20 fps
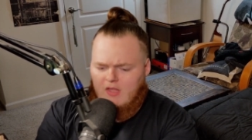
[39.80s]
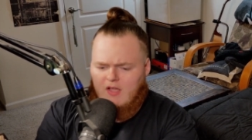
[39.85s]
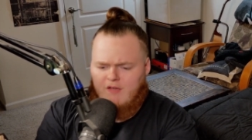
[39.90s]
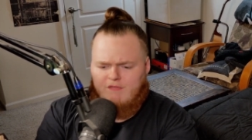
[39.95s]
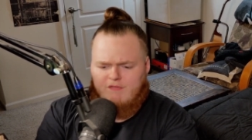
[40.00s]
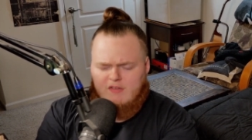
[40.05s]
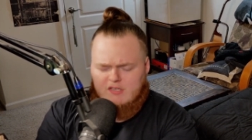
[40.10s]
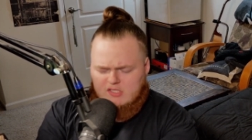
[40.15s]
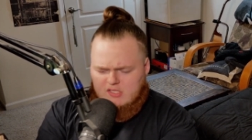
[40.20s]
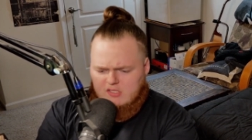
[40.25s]

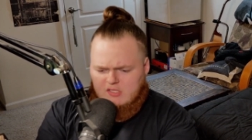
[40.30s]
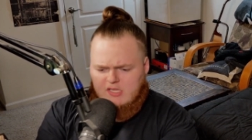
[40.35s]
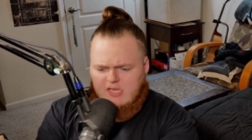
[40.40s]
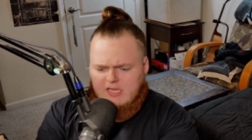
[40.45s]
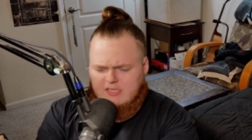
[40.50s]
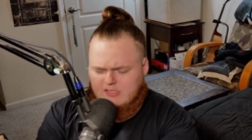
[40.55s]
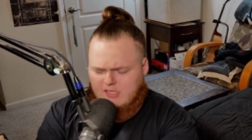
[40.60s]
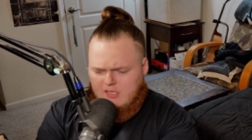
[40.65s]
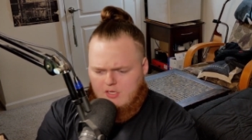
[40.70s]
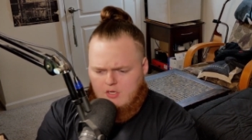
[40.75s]
efficiently
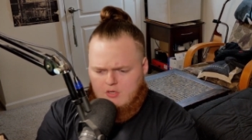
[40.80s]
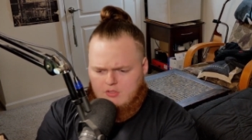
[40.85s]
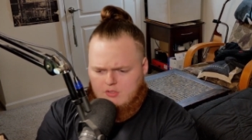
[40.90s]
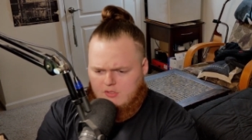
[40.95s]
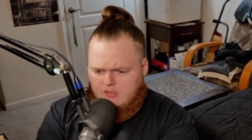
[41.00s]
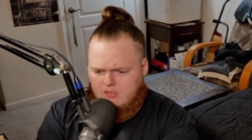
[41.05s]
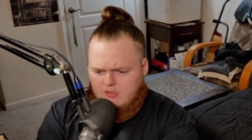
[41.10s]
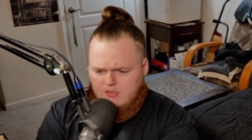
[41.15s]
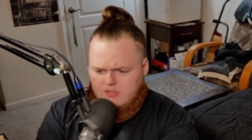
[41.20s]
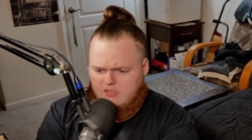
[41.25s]
as I
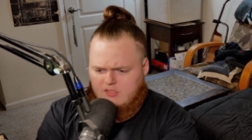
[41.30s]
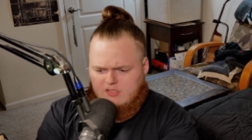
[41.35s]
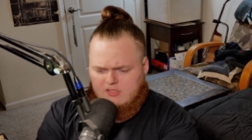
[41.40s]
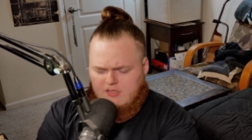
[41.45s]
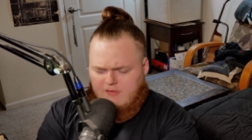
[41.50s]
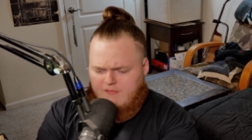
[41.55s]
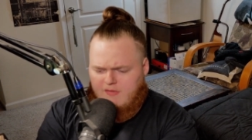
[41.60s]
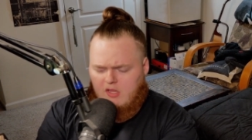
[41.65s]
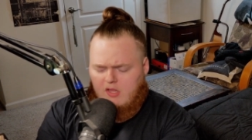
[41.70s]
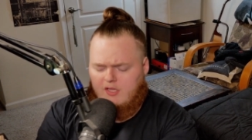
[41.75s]
usually do just because
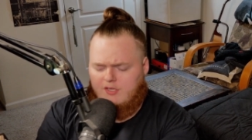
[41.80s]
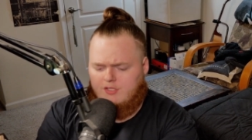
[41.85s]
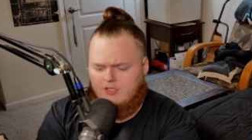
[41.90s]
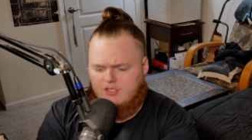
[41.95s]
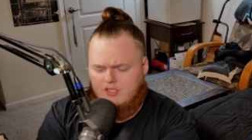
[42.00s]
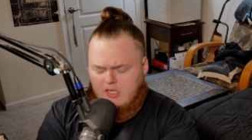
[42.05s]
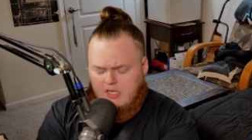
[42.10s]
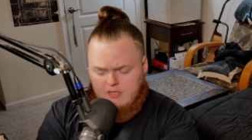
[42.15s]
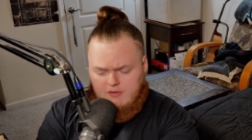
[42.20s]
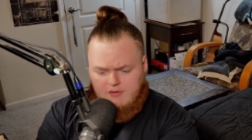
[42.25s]
I felt like
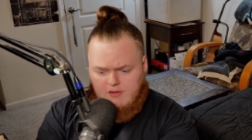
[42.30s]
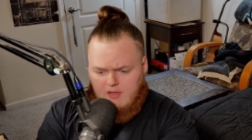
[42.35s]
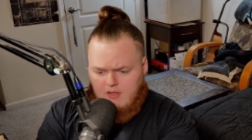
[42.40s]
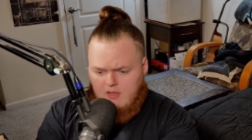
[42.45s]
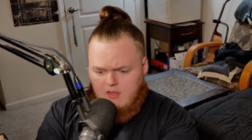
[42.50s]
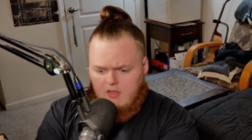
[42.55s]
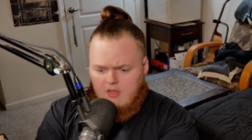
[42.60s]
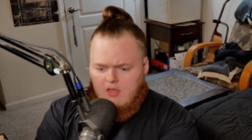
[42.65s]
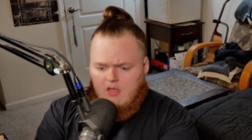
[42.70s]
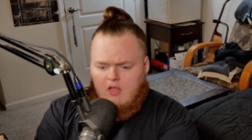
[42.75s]
shit.
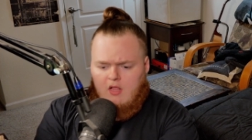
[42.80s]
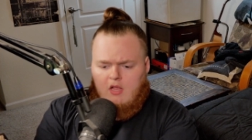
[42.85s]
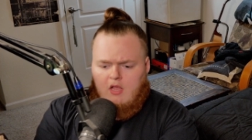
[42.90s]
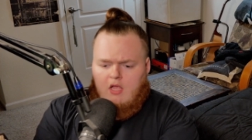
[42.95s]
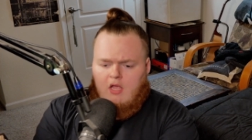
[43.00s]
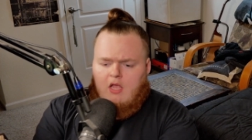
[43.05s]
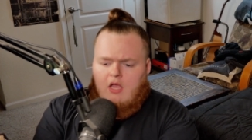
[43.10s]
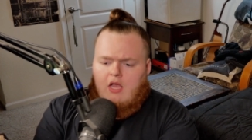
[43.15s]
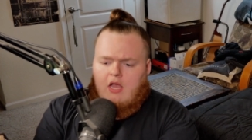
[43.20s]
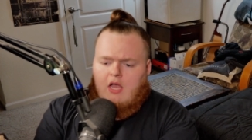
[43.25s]

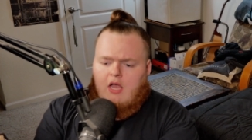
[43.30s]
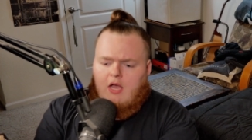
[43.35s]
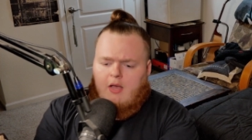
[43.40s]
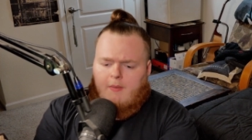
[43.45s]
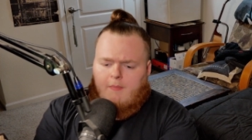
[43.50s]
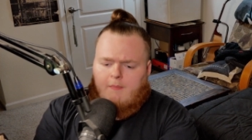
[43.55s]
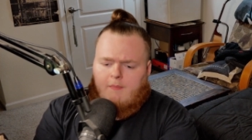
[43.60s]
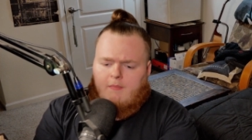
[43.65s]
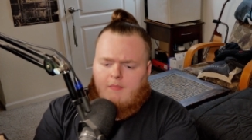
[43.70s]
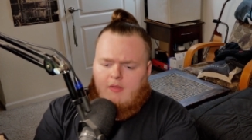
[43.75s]

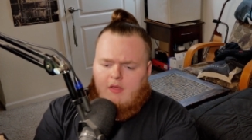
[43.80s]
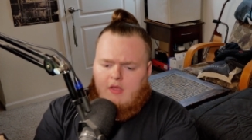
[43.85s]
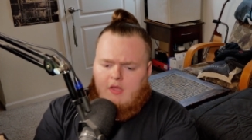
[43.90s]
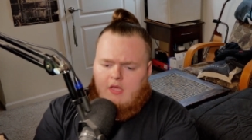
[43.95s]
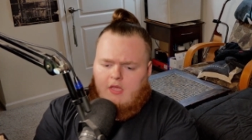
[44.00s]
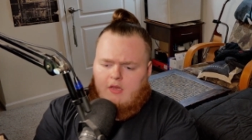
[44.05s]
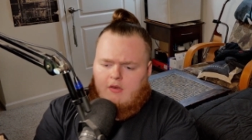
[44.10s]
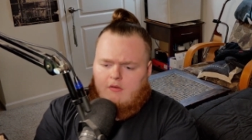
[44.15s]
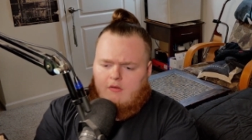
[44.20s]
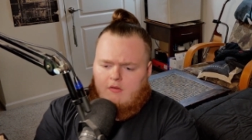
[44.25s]
Um,
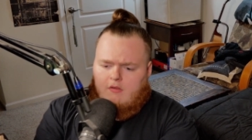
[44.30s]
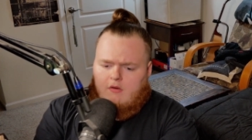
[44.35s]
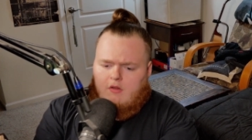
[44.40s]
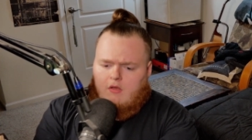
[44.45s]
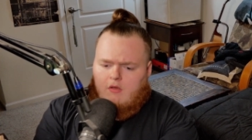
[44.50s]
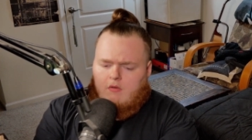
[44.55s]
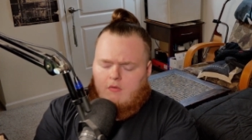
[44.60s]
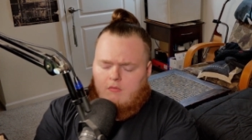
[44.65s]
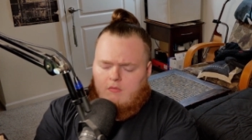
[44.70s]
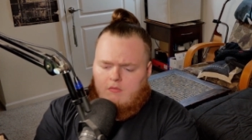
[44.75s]
and, you
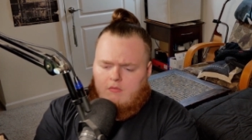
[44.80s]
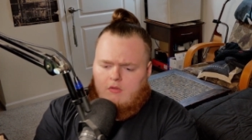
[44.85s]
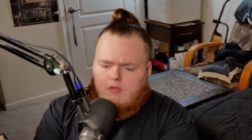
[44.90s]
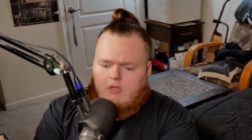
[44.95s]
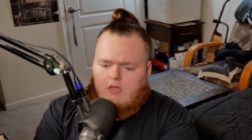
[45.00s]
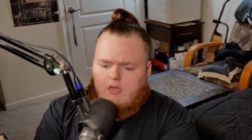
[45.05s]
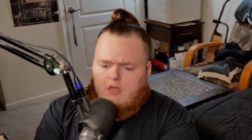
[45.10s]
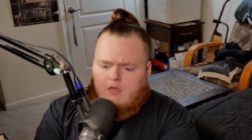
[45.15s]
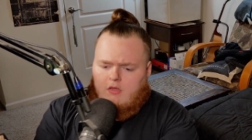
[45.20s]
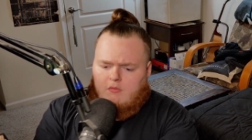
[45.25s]
know,
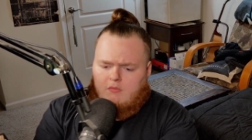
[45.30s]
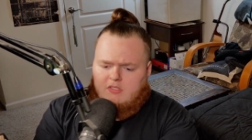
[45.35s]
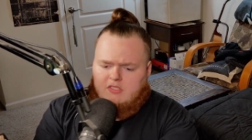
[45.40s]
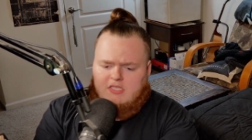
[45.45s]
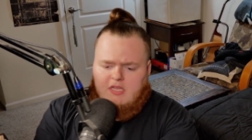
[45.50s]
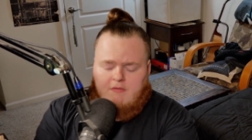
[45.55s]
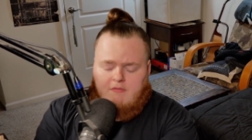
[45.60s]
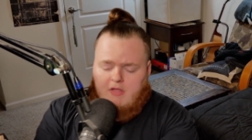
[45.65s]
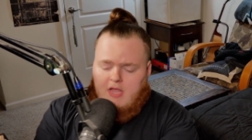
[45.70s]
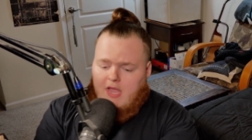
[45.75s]
uh, we just
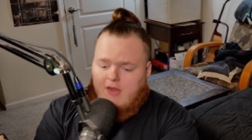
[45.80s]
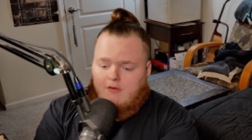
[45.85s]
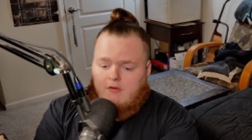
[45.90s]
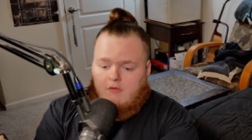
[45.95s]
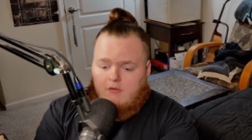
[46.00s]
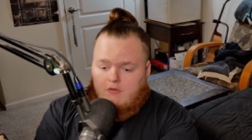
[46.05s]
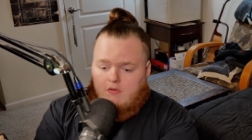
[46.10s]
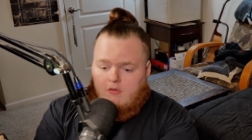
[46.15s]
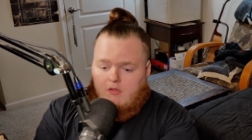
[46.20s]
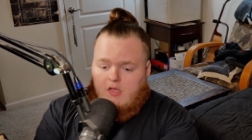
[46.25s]
haven't gotten
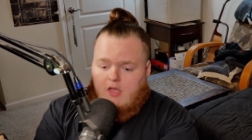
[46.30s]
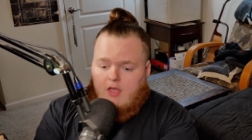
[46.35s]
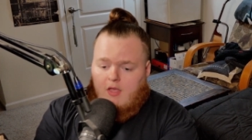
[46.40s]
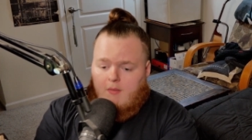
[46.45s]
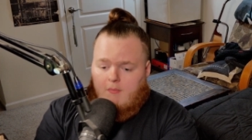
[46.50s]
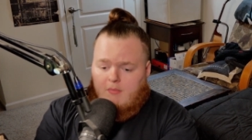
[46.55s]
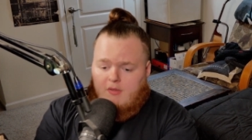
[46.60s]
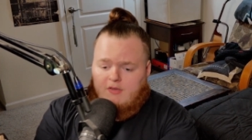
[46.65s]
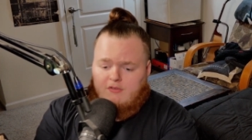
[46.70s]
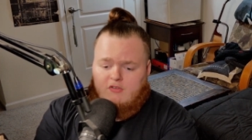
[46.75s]
to it too
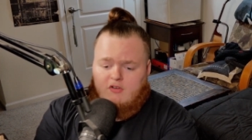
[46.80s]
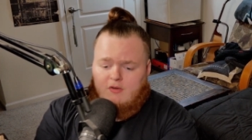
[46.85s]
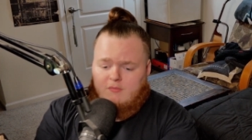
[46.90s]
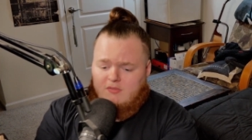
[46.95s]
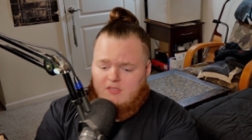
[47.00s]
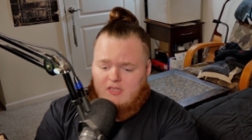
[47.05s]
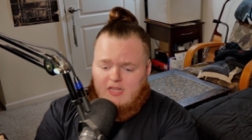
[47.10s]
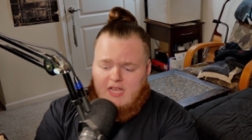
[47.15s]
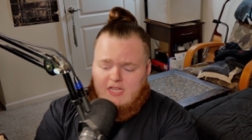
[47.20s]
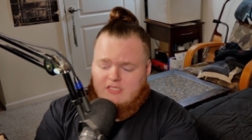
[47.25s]
yet. But in
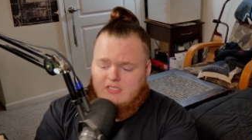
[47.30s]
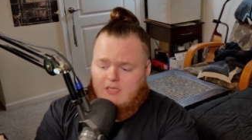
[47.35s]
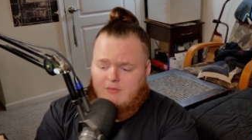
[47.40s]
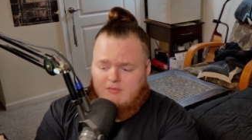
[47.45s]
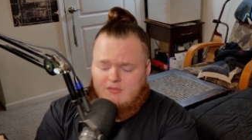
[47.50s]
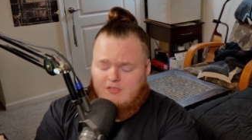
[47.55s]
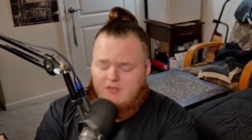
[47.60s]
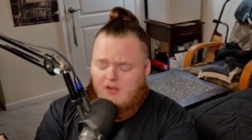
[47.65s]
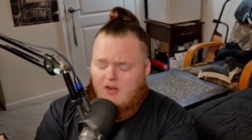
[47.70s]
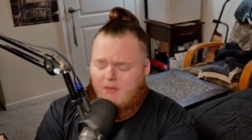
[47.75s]
terms of last
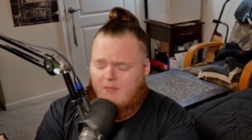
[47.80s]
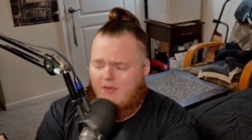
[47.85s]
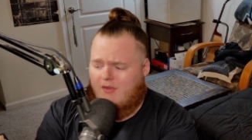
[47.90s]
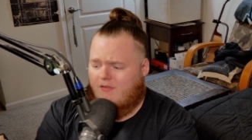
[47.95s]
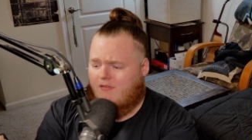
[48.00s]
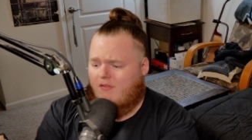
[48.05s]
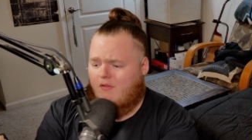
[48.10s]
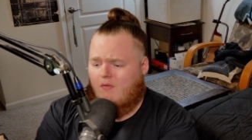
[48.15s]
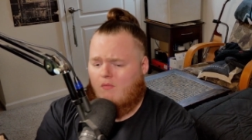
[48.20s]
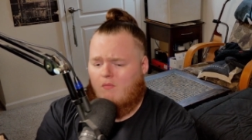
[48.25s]
episode, I
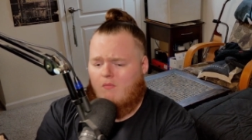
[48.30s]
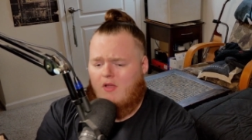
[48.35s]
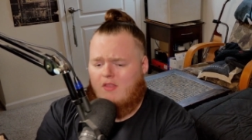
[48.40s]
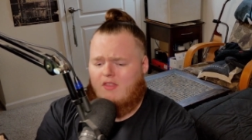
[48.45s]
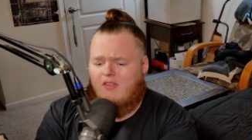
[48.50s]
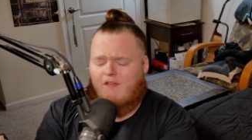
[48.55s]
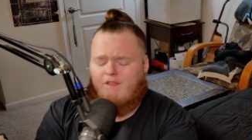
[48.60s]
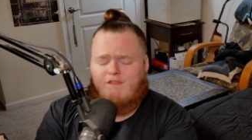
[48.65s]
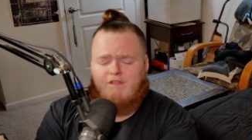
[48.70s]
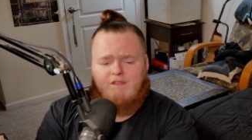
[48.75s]
mean, dude, what
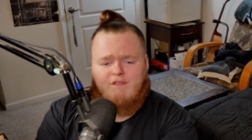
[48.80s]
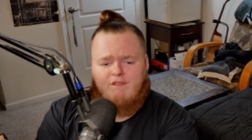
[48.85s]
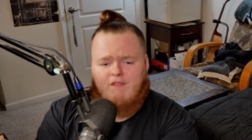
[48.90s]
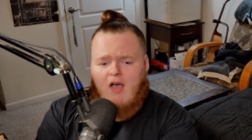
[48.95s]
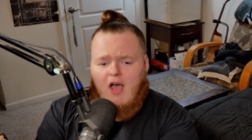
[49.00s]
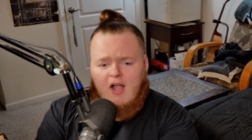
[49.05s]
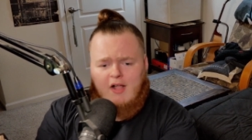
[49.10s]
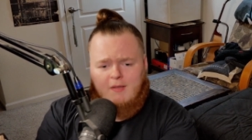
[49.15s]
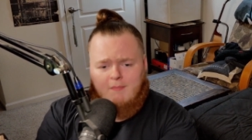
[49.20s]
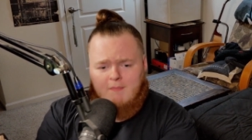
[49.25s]
the
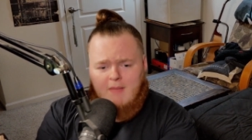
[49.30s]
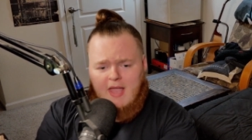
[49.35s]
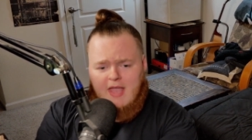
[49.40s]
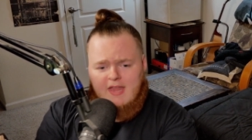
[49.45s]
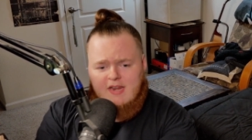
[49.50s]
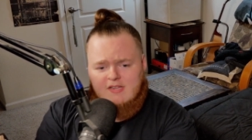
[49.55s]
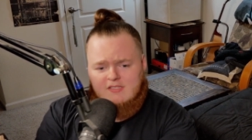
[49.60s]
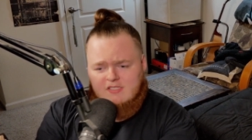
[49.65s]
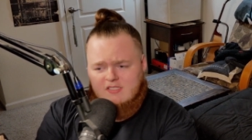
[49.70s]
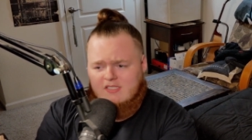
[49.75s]
fuck,
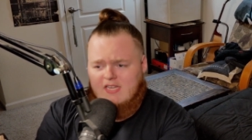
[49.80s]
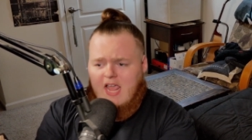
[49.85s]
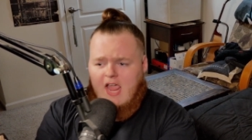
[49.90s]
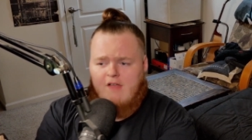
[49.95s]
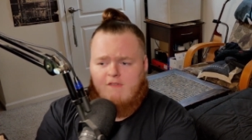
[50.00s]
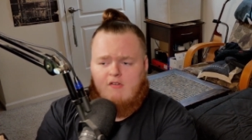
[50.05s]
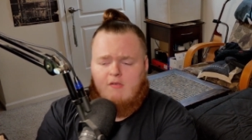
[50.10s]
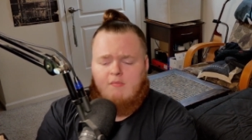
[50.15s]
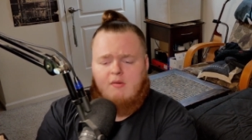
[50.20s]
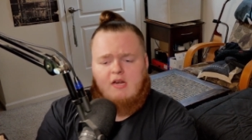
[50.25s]
man? Is just
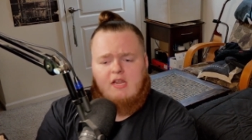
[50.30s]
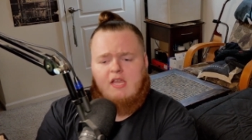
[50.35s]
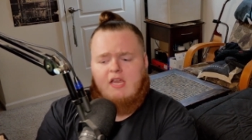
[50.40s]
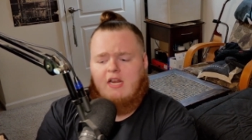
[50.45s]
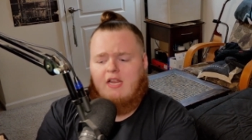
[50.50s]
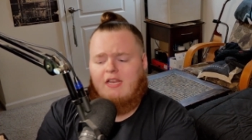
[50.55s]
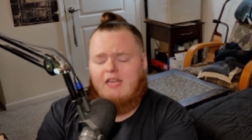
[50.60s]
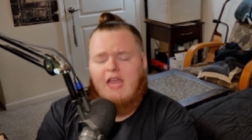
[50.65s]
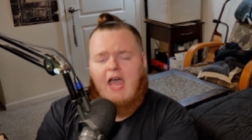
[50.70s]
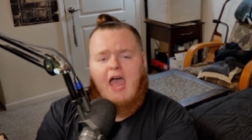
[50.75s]
everybody
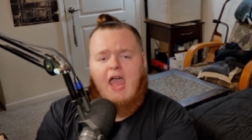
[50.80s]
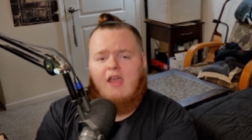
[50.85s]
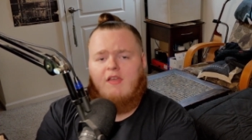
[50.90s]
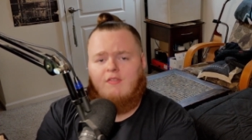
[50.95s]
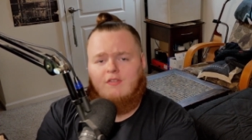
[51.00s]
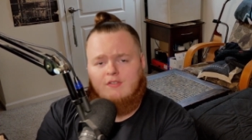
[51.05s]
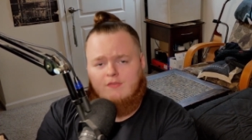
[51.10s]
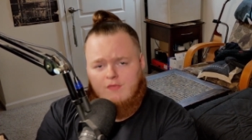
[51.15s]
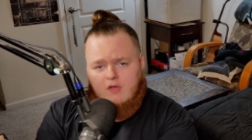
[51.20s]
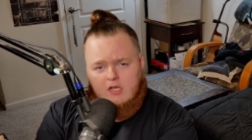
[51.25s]
gonna die in
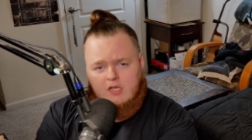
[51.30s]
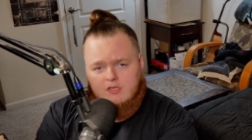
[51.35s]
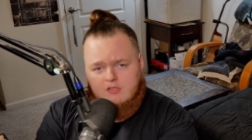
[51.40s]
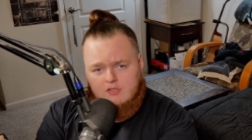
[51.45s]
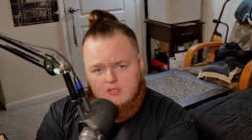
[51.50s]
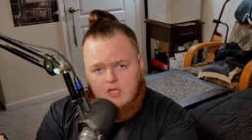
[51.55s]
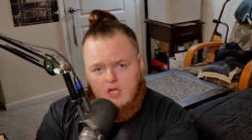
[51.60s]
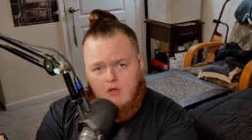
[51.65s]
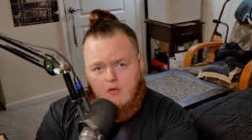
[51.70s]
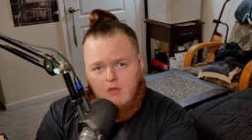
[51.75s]
this fucking
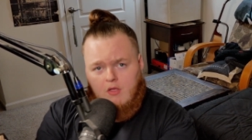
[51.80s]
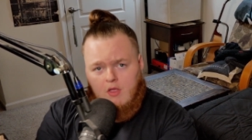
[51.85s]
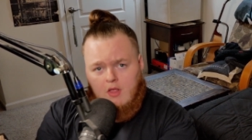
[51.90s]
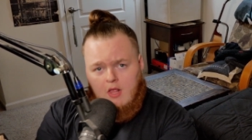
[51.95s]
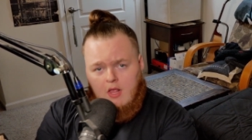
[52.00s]
show?